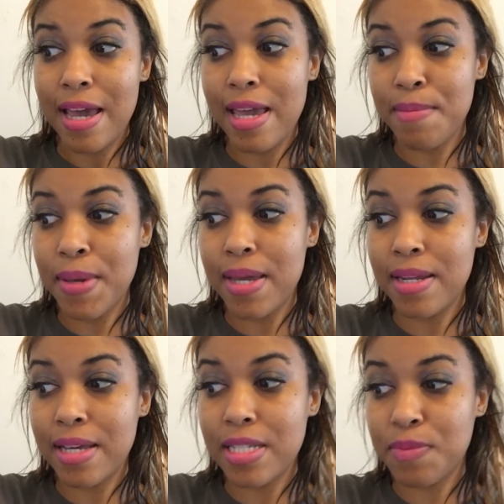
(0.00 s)
Amen.
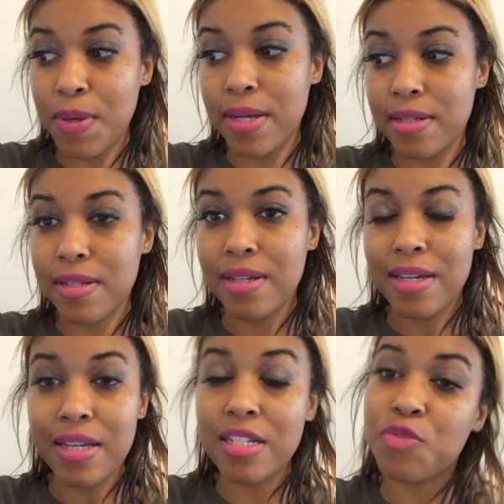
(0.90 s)
And guess what?
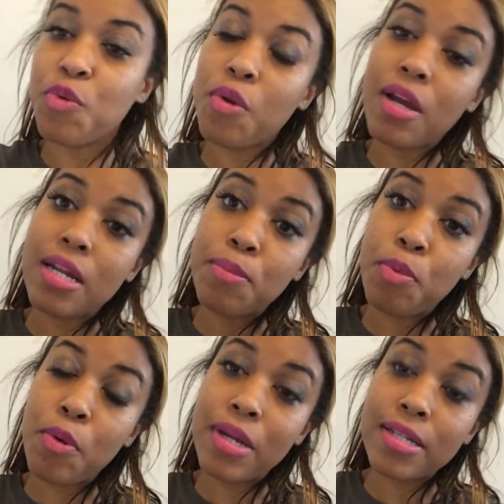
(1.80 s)
It is for an
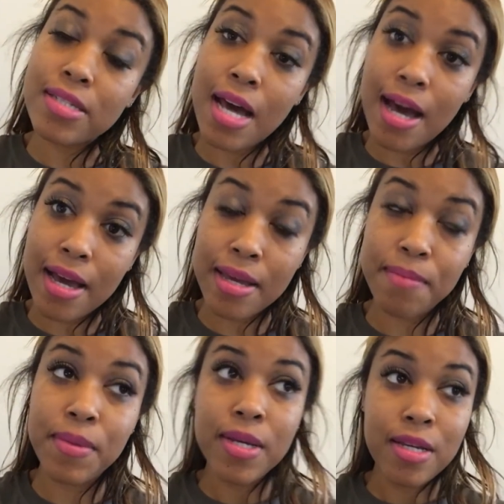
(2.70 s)
appointed time.